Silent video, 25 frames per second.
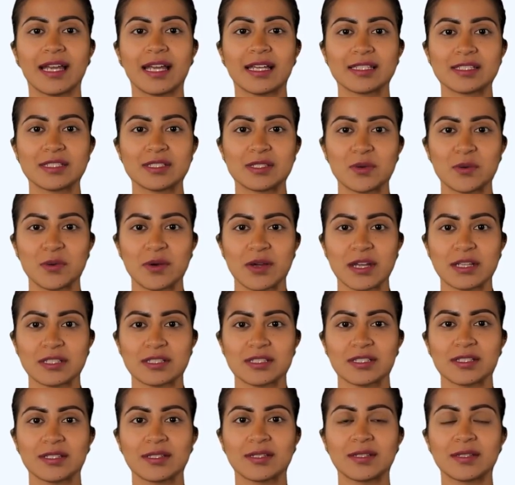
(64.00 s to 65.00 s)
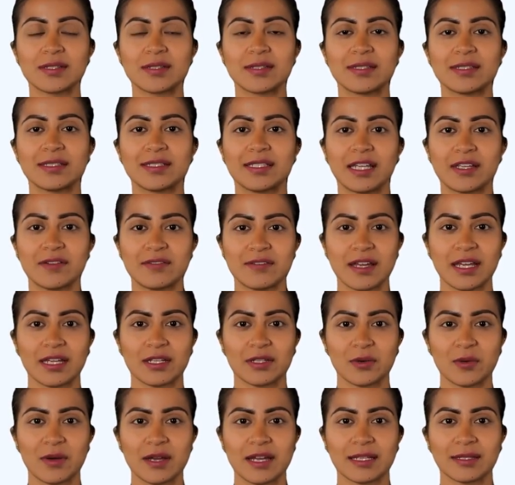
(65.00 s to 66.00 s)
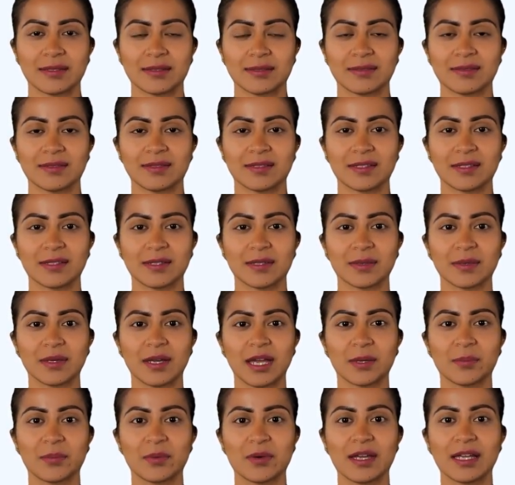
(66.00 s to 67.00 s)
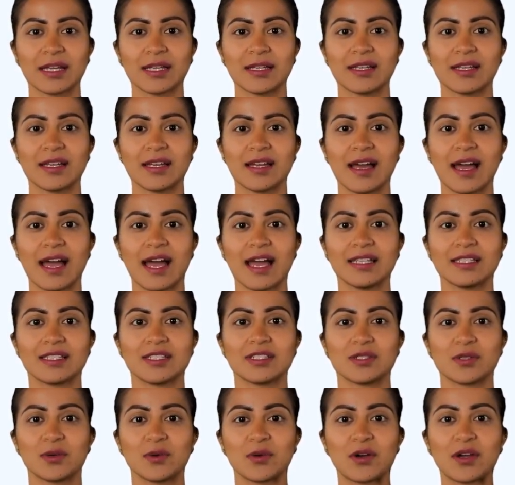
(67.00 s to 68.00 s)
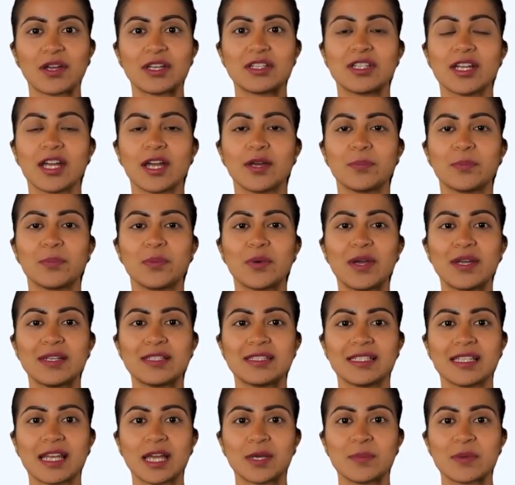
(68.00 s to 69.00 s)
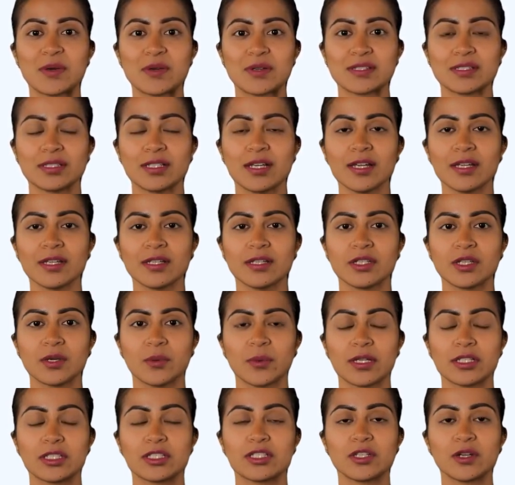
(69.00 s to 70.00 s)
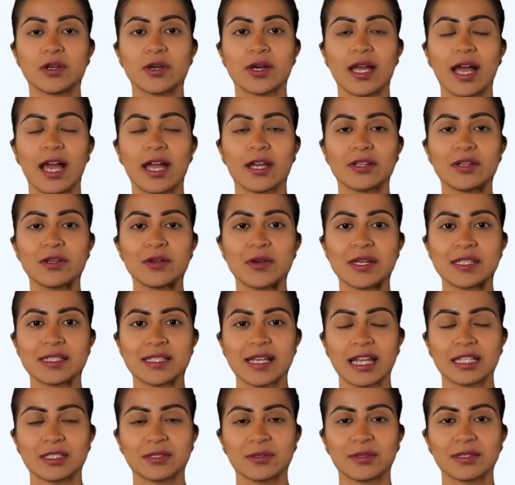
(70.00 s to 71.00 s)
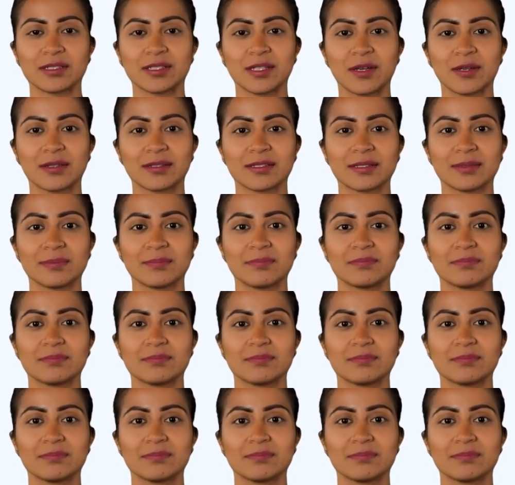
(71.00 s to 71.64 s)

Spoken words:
and storage, safe handling, labeling, and storage of blood samples to ensure accurate test results.